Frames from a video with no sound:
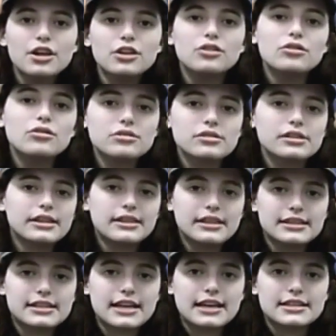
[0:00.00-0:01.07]
Usually in
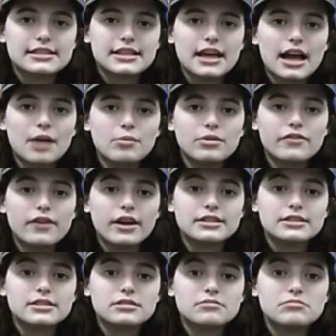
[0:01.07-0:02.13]
these cases, I would
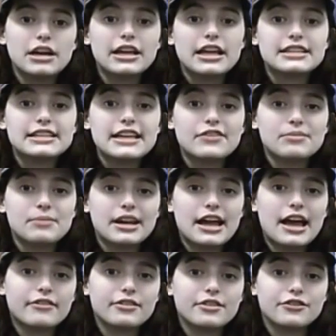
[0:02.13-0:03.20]
advise against the everyman
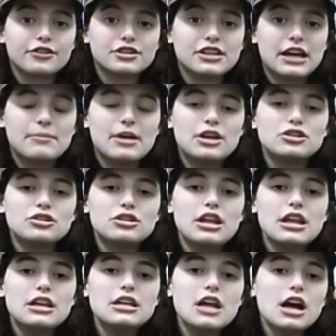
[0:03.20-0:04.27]
after the first time,
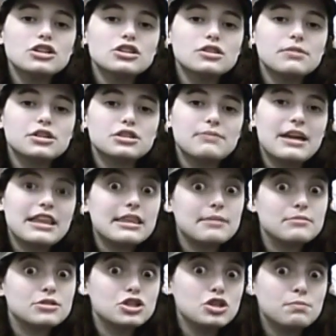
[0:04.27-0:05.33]
not so much make
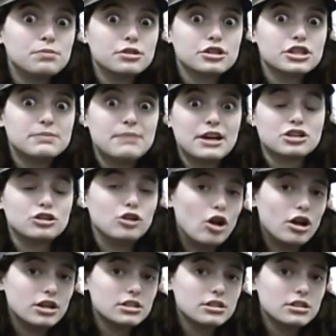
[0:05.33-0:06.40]
them super special
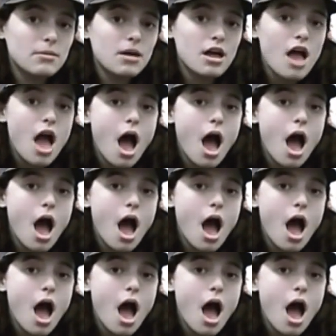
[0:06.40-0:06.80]
awesome,